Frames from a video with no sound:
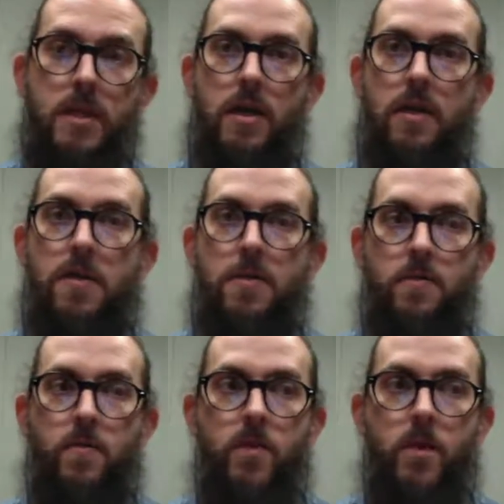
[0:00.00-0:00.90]

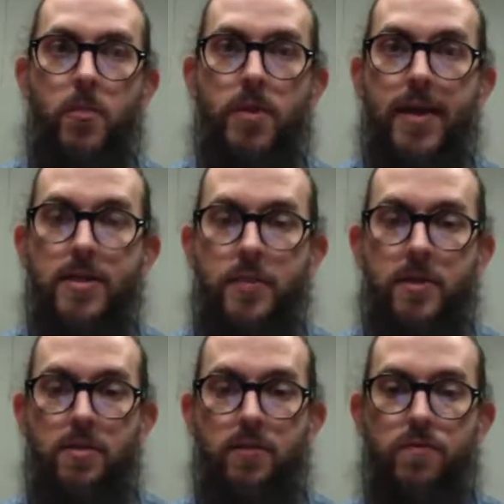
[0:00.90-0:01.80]
A big
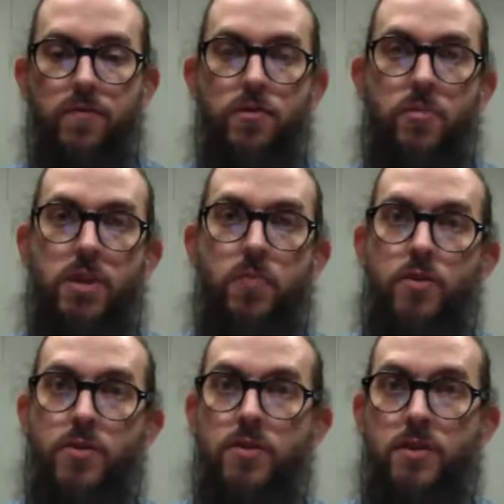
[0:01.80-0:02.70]
aspect of social media
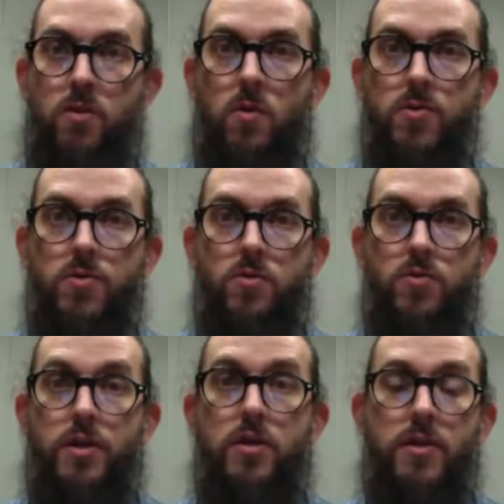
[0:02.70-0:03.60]
presence is
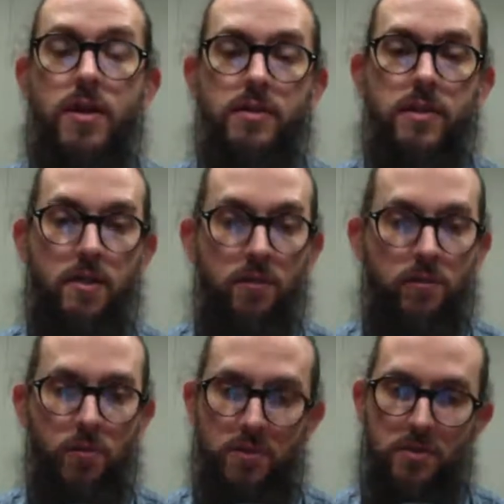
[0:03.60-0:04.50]
also recognizing
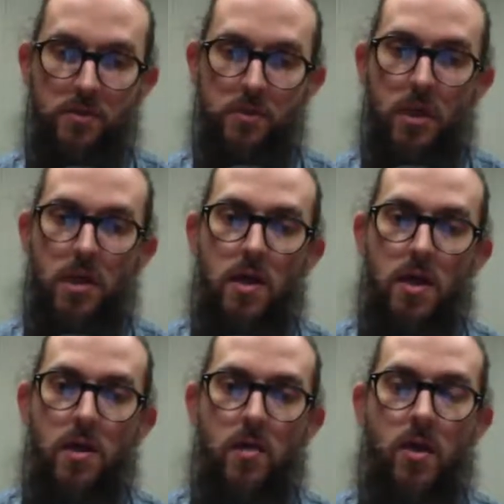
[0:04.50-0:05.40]
influencers,
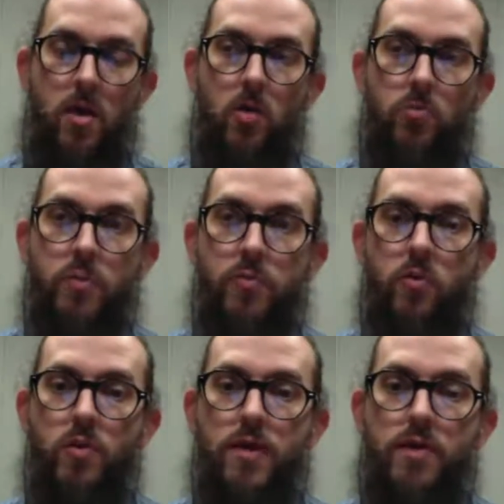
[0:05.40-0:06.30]

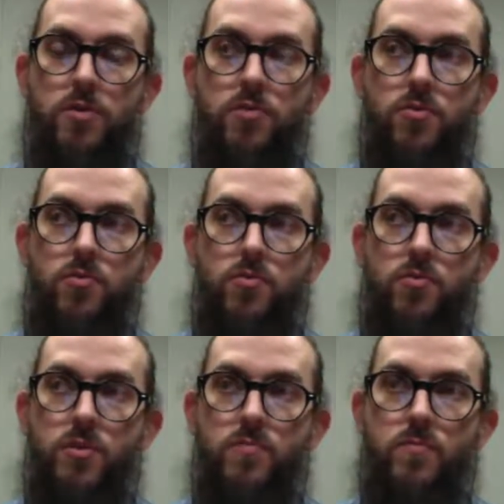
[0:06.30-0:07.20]
people that
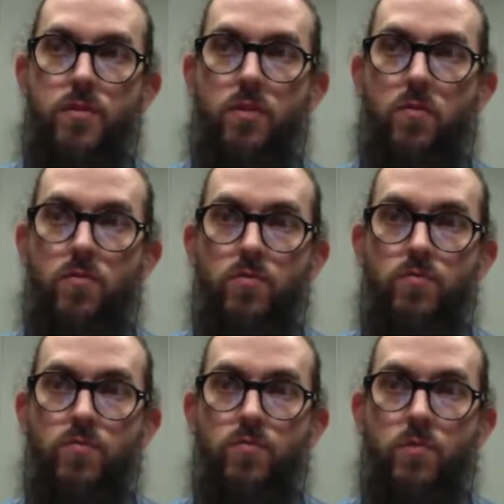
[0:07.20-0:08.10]
you know,
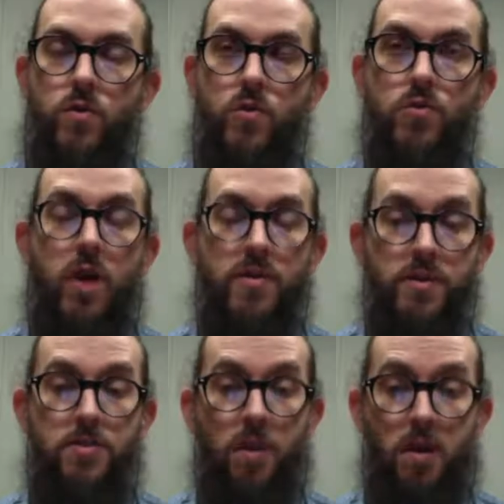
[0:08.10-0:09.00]
whose
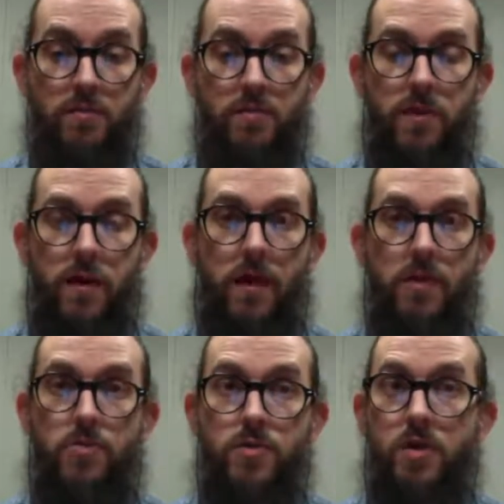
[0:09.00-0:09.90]
content you love
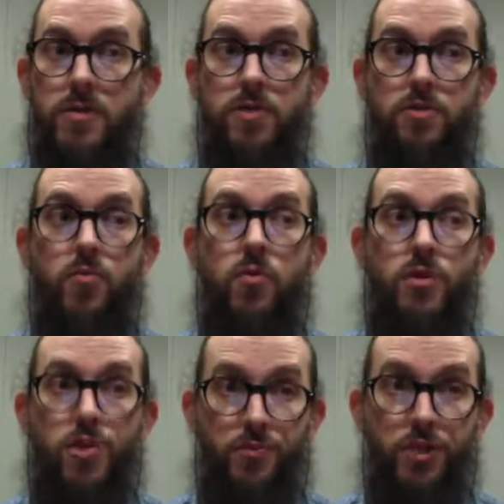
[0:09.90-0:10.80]
and whose content you want
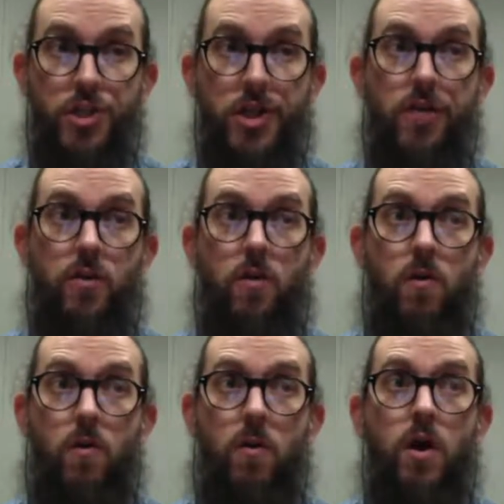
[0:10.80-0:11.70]
to reshare
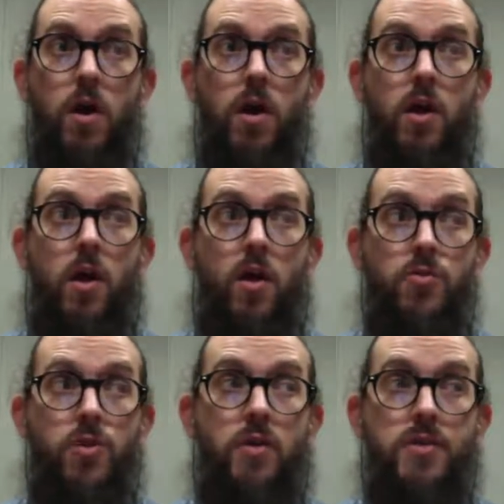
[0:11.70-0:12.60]
or
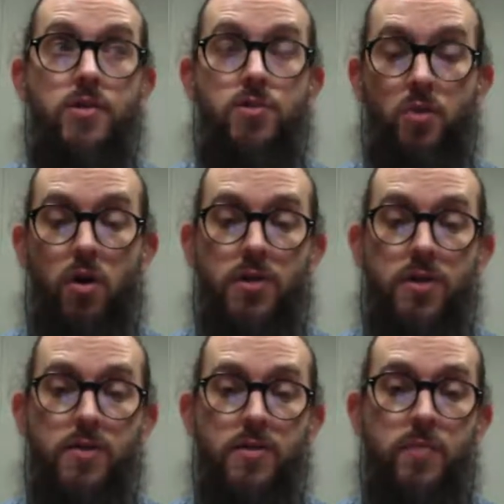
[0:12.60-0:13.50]
whose content your
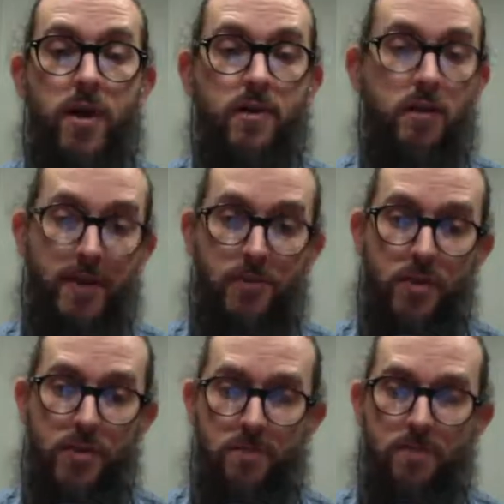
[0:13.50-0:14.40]
audience might connect with.